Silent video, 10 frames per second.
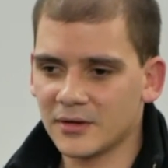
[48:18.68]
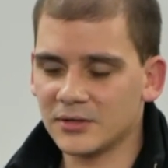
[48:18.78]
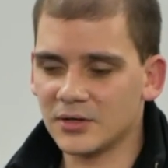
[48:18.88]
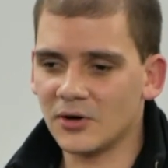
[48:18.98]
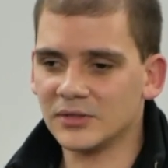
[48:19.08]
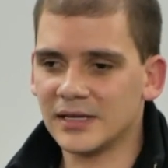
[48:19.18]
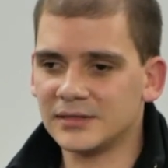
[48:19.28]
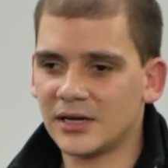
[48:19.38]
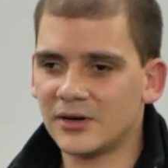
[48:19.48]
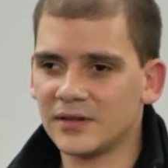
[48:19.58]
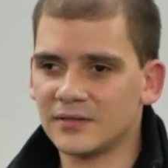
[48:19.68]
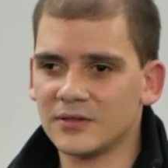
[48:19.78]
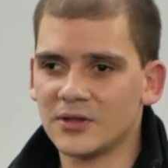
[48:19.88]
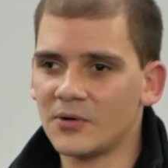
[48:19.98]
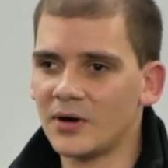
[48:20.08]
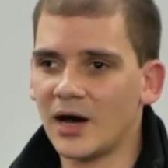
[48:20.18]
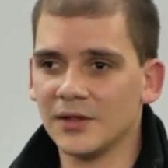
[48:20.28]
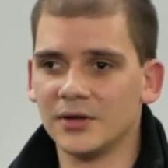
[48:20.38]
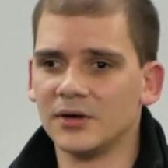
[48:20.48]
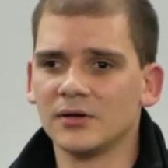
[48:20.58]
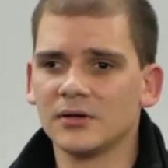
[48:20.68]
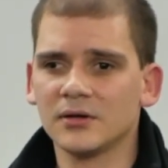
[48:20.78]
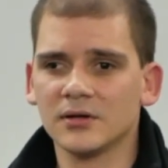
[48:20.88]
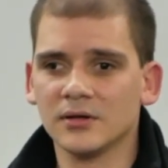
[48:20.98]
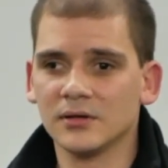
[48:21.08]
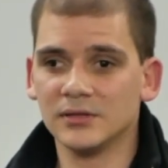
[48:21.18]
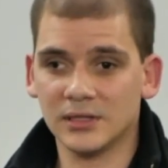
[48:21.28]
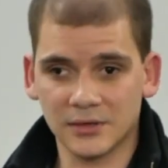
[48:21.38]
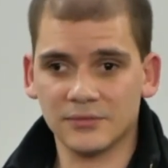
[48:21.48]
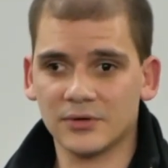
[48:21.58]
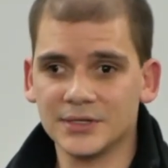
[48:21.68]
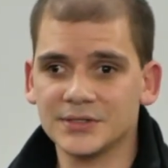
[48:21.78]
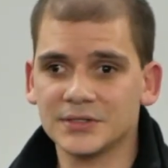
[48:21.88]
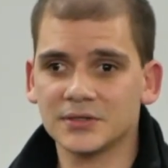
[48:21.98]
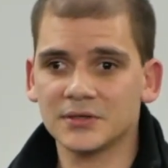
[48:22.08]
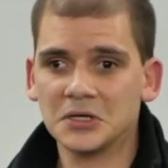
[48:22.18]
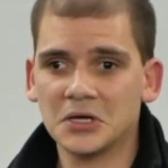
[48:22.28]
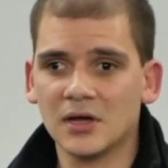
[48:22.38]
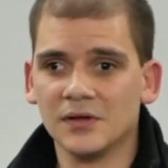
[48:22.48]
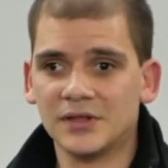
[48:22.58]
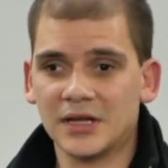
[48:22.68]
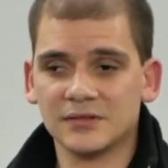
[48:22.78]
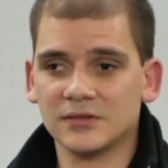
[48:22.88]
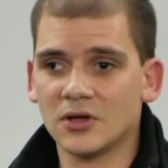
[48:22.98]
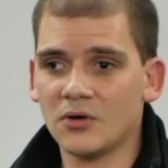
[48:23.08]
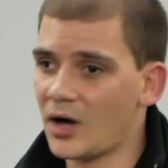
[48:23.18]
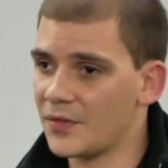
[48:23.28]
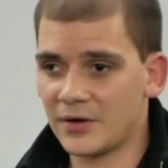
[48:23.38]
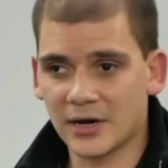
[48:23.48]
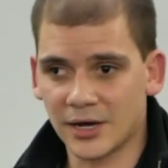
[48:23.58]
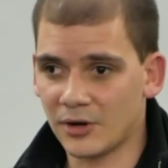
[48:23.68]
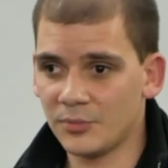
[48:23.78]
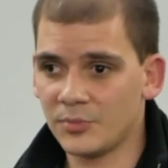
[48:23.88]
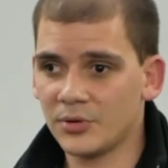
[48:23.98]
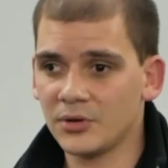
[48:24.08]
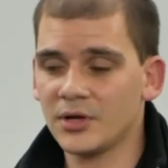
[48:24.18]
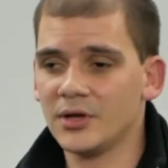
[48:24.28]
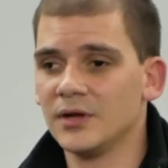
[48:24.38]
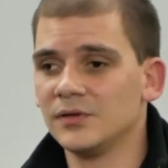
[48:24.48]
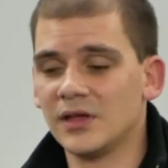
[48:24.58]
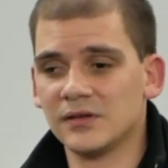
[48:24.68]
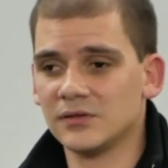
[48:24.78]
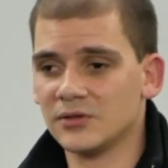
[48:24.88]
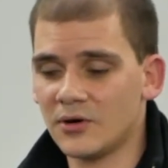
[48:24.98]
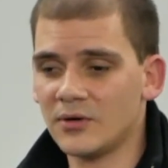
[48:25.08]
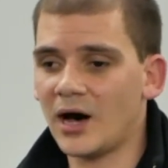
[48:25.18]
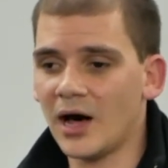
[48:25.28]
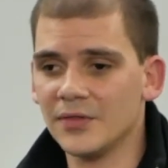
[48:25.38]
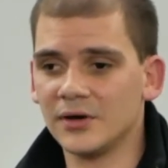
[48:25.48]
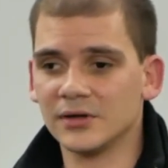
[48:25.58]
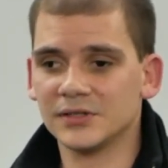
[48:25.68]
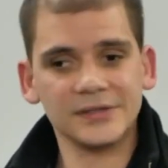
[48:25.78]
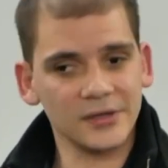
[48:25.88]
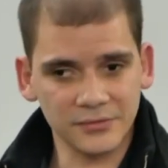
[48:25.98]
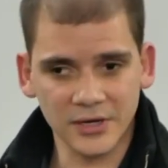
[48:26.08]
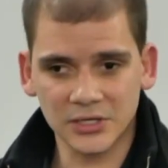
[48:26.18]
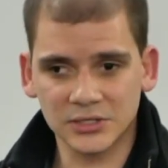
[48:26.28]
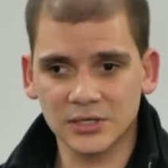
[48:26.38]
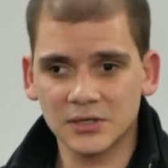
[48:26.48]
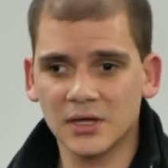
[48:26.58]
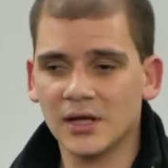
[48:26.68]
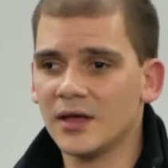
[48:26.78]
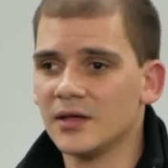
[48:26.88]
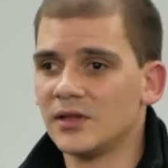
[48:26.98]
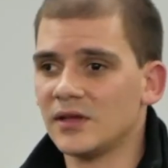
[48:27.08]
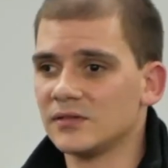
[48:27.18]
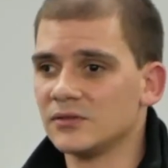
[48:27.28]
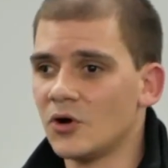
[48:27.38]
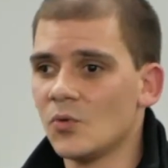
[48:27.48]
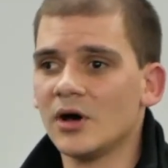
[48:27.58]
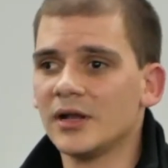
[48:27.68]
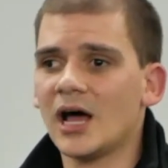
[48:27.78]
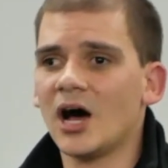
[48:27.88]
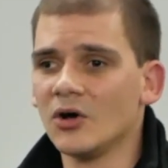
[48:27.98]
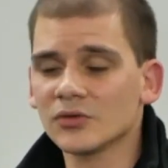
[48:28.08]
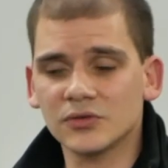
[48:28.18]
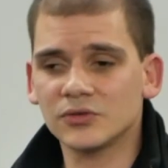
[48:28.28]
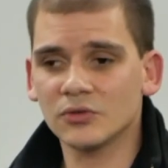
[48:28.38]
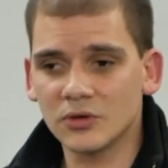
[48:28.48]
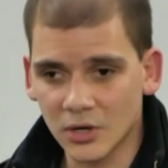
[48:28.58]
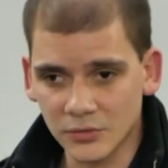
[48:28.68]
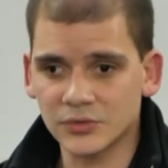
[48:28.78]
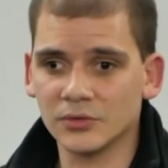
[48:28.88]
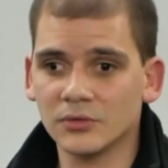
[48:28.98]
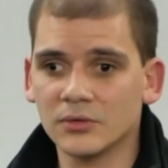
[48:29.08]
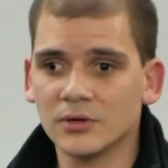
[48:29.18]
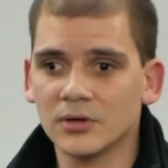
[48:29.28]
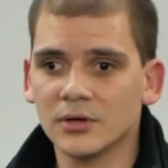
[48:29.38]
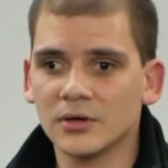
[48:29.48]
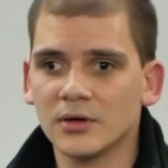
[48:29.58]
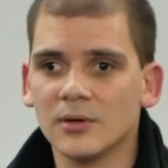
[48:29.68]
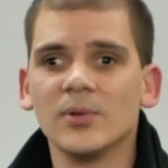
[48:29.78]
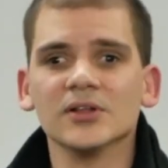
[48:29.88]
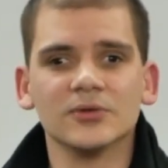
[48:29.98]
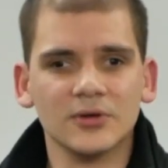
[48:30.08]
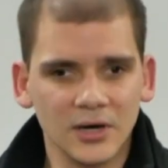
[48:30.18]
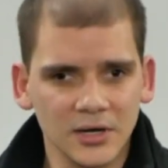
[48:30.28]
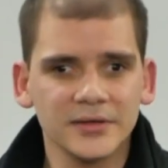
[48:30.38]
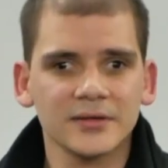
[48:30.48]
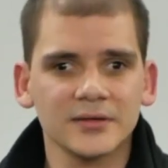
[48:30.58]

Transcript: know that there is no other deliverance, there is no other help, there is no other salvation, there is no one else to go to but to God.